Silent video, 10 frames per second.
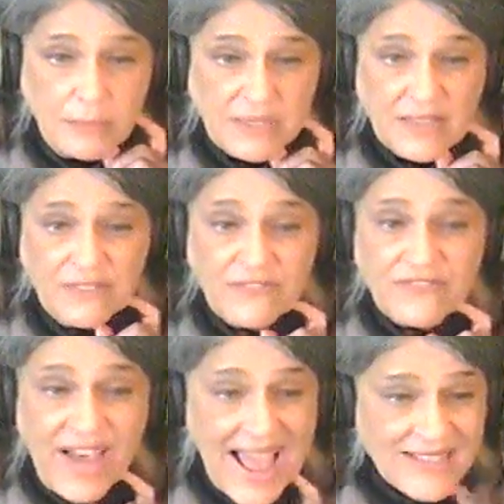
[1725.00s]
but the
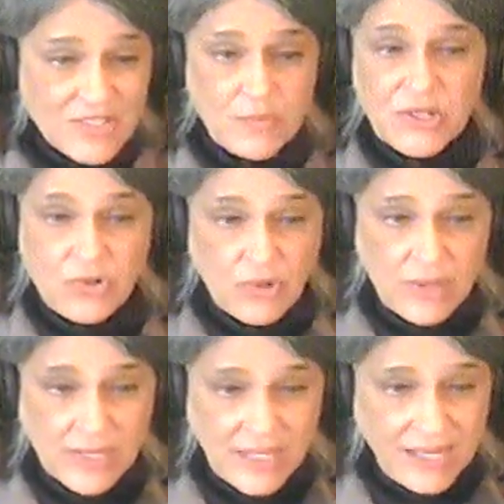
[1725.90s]
vast
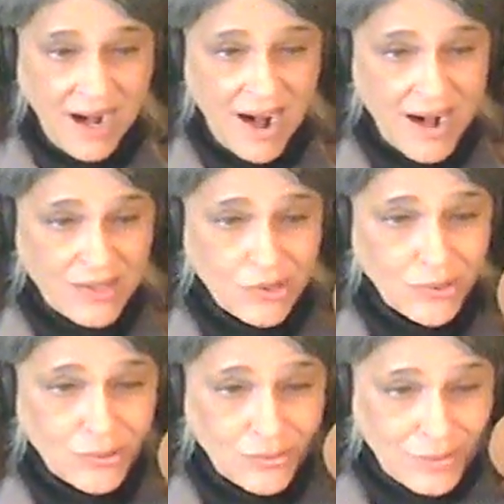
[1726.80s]
majority are
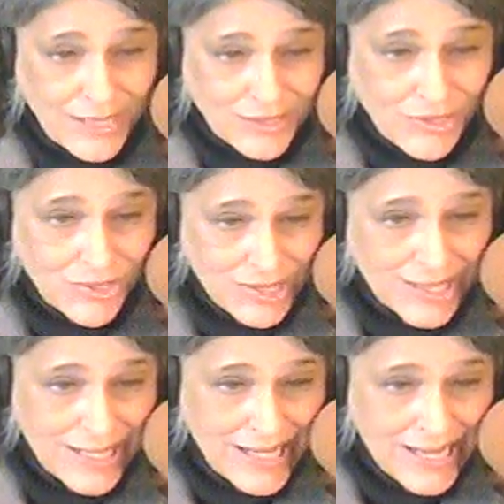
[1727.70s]
Christians.